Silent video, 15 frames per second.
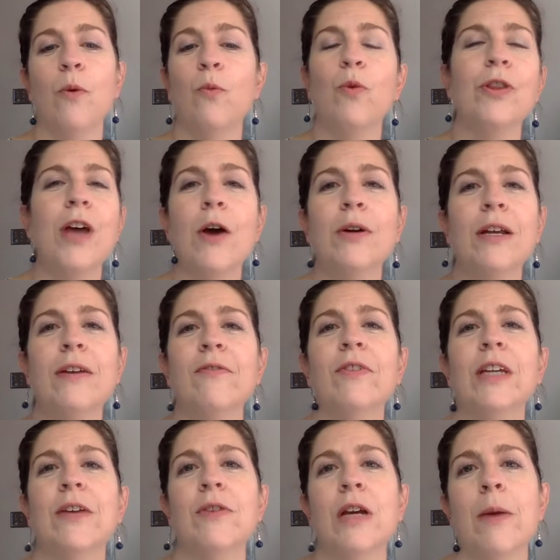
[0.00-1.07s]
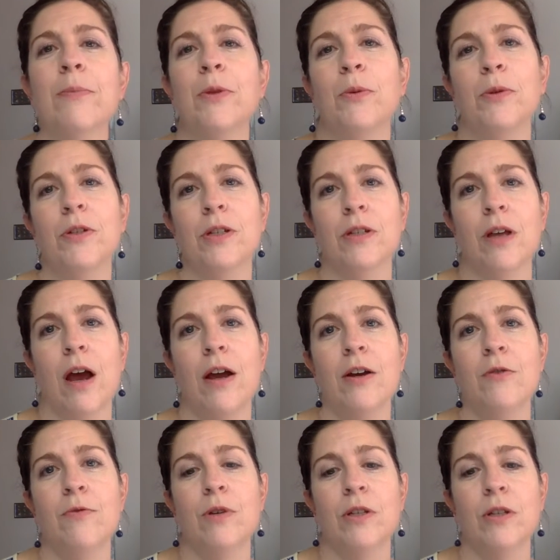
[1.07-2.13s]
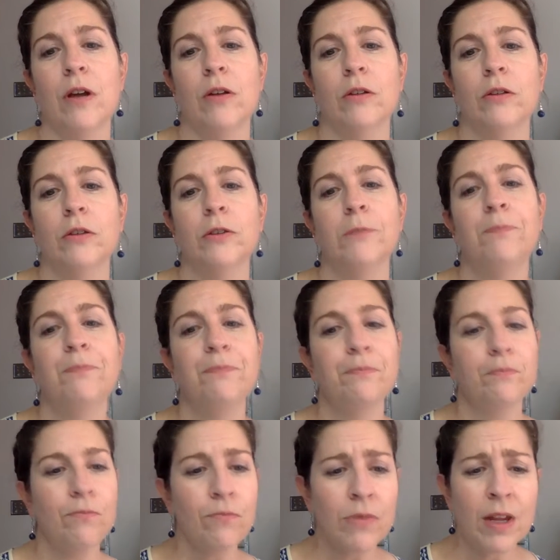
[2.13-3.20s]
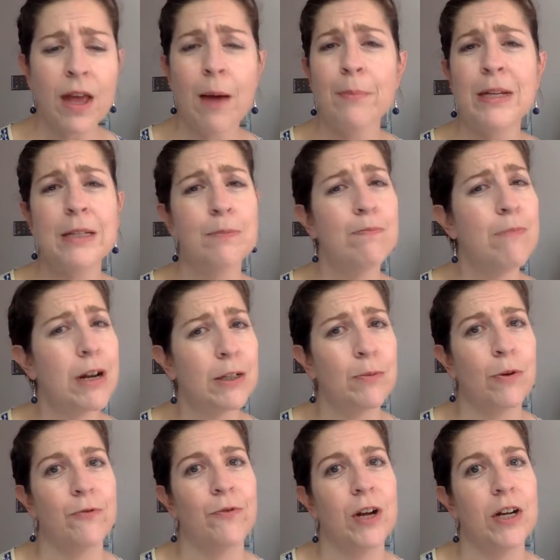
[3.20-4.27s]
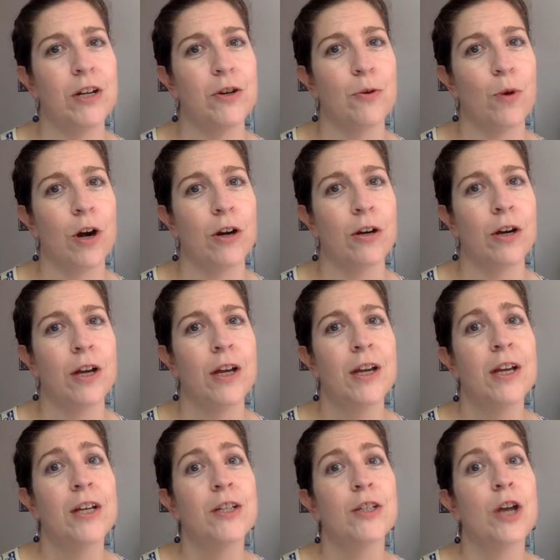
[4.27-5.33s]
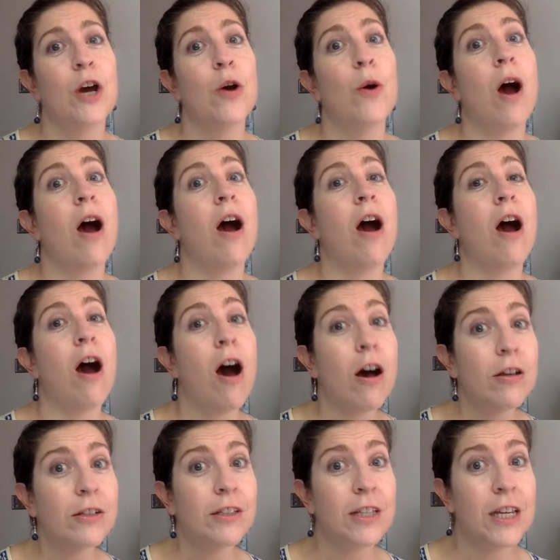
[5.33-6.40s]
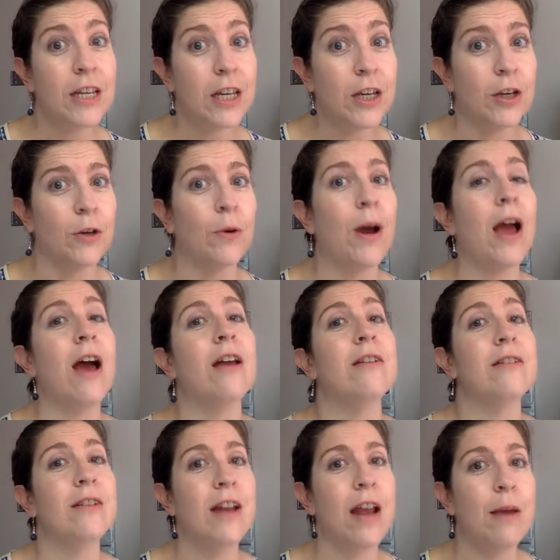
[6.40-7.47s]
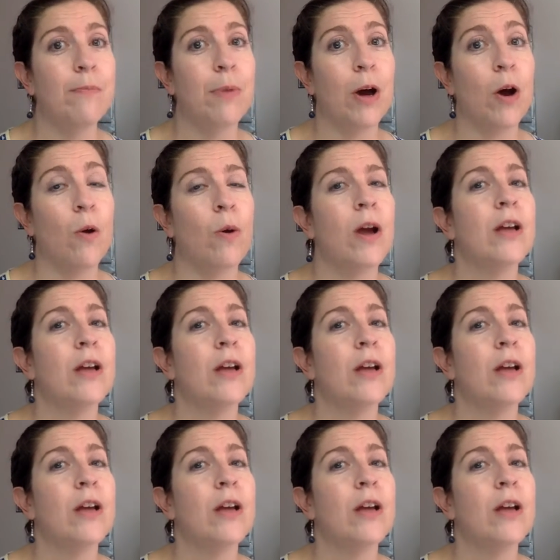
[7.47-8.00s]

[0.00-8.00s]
without giving up the desired results. That means much more fun in your work. So I'll see you at NAPO